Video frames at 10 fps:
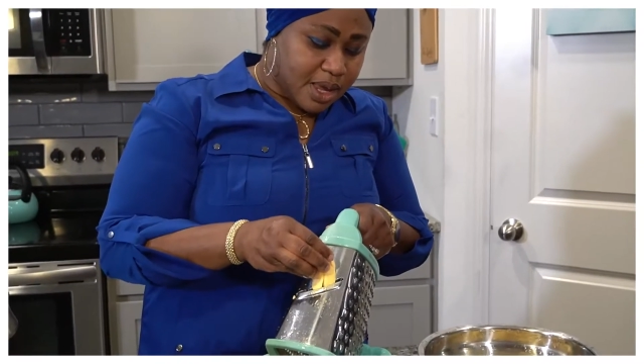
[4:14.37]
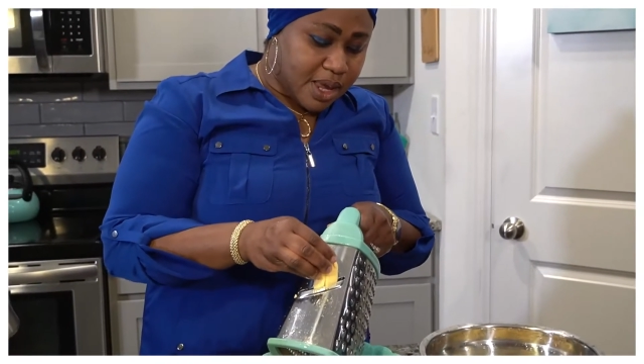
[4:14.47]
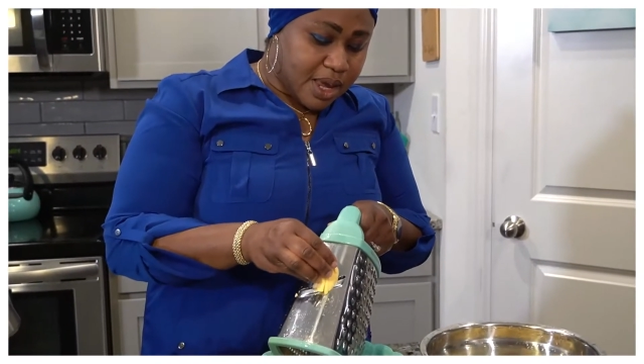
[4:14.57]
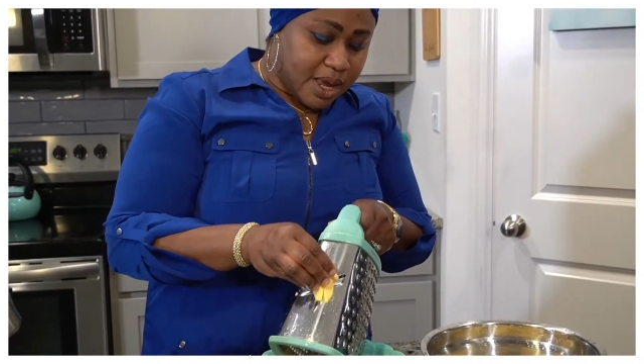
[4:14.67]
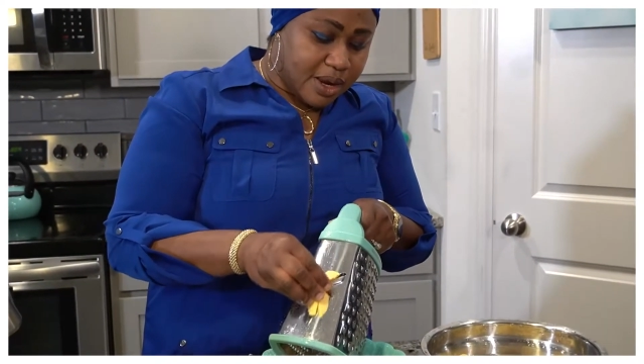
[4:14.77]

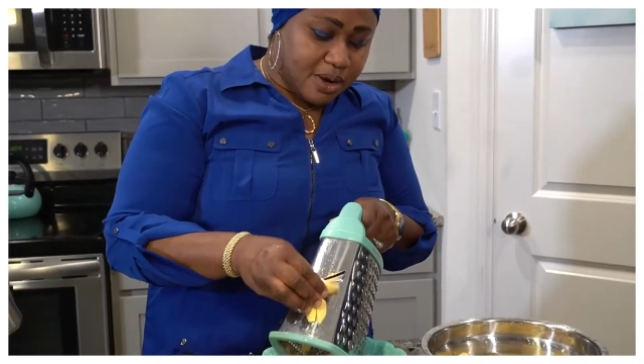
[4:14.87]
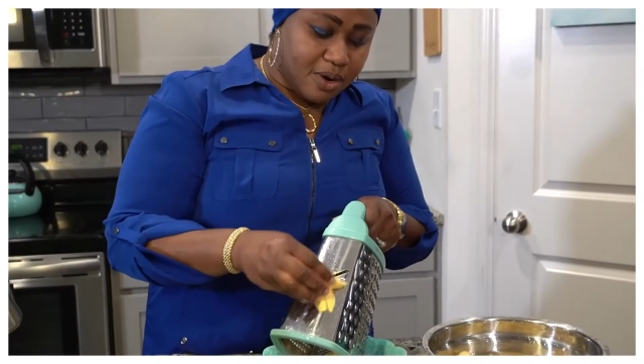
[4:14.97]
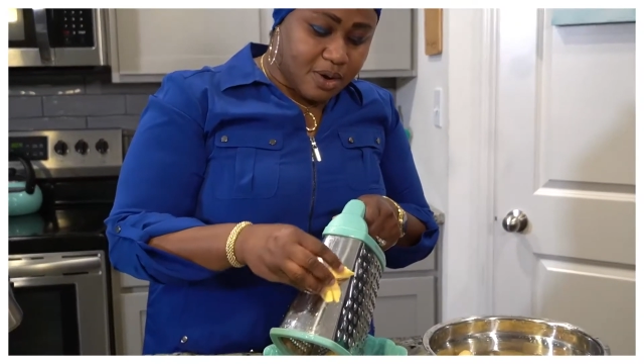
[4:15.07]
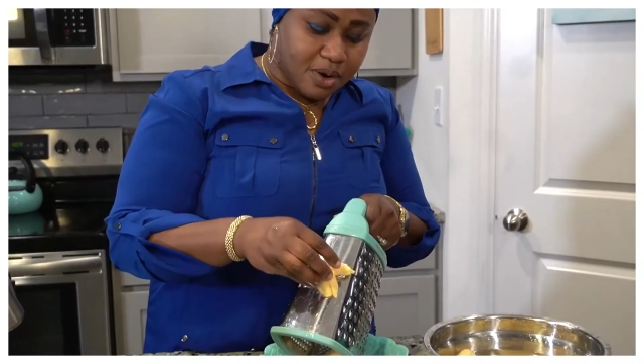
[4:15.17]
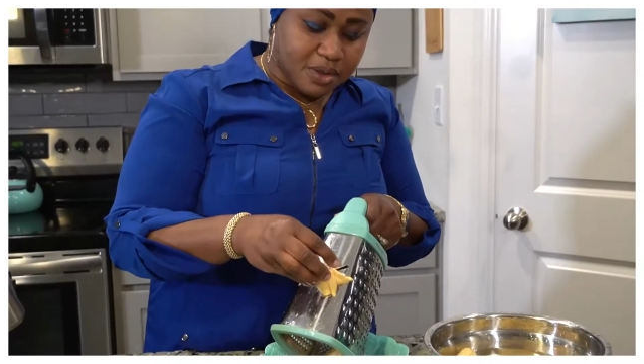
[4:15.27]
and
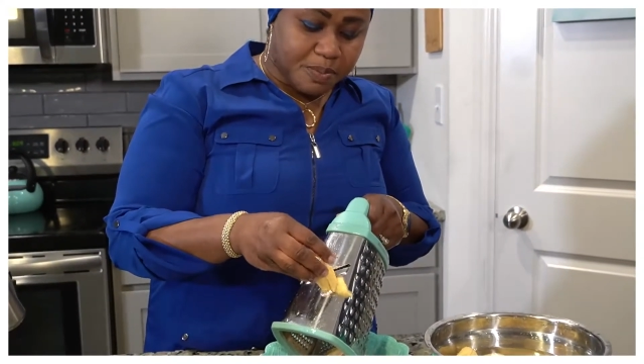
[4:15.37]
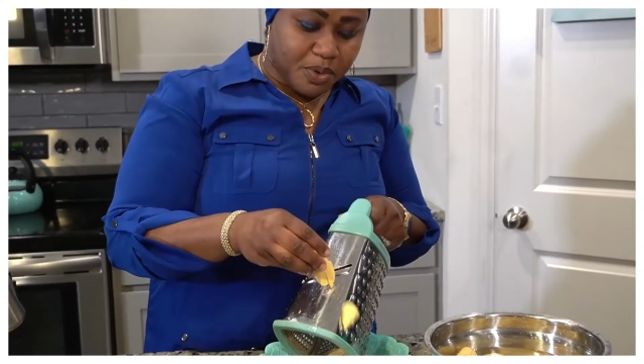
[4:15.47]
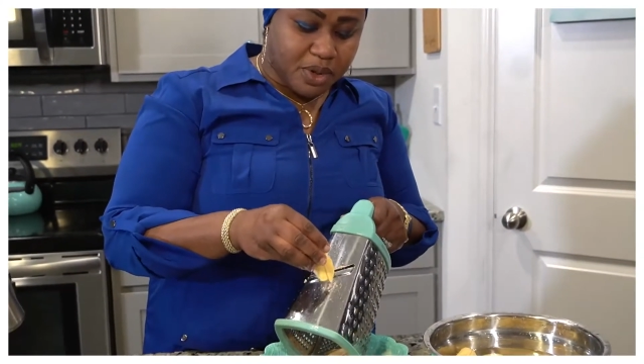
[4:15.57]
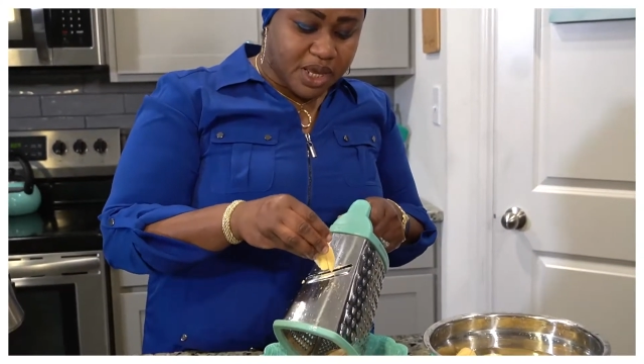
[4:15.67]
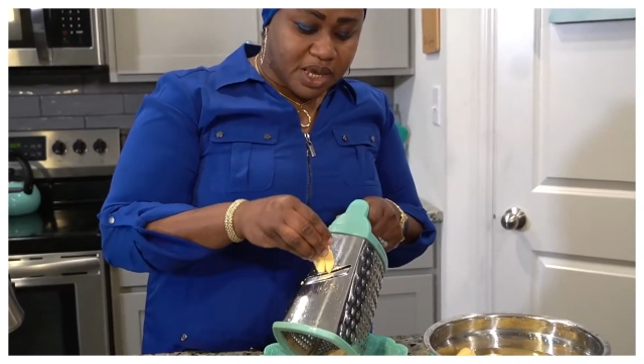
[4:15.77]
all the
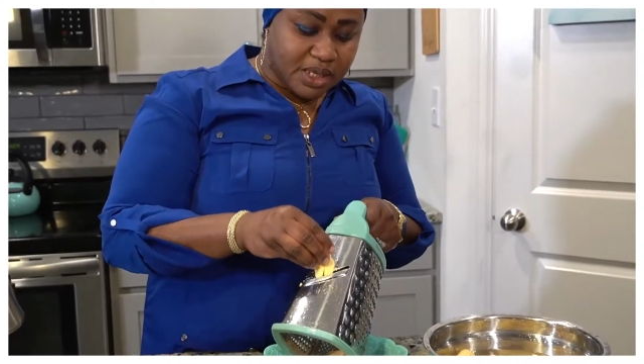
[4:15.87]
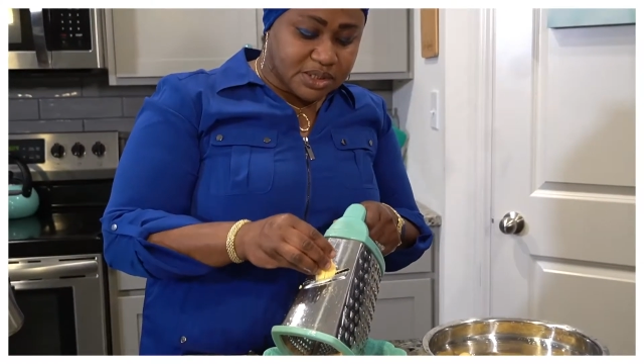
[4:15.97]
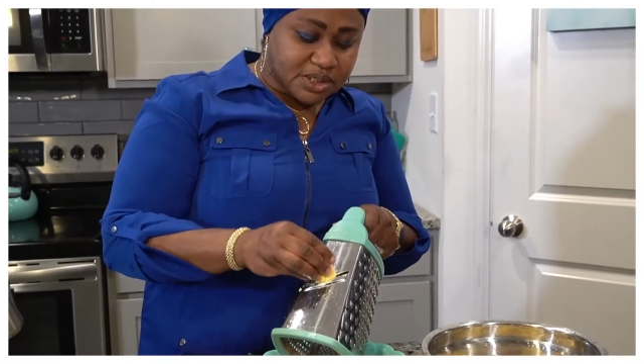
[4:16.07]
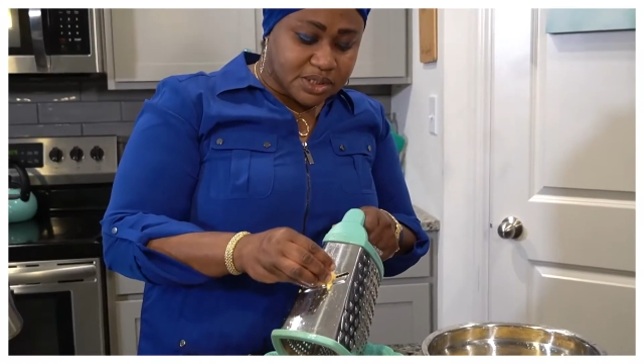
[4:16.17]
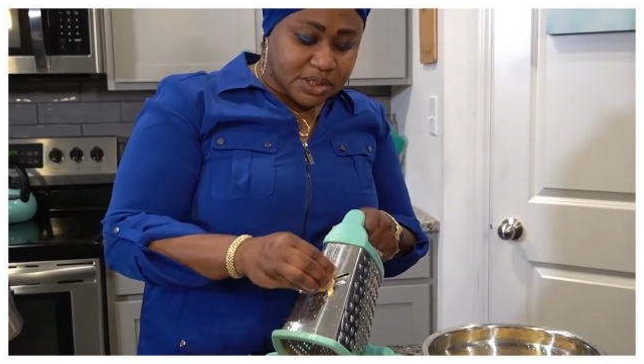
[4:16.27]

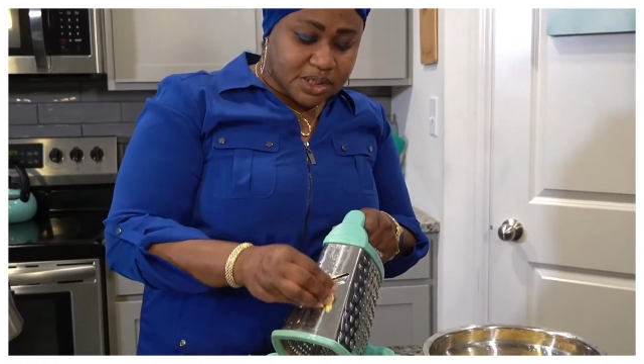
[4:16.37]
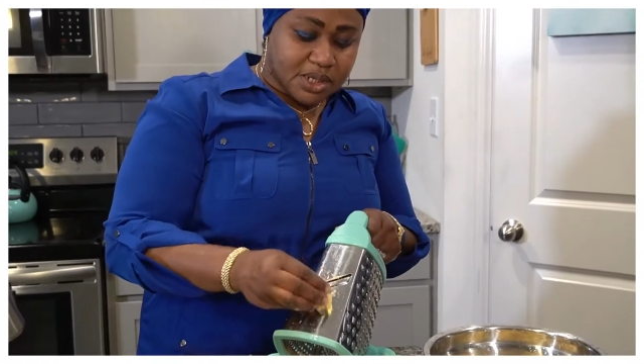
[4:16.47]
pollens,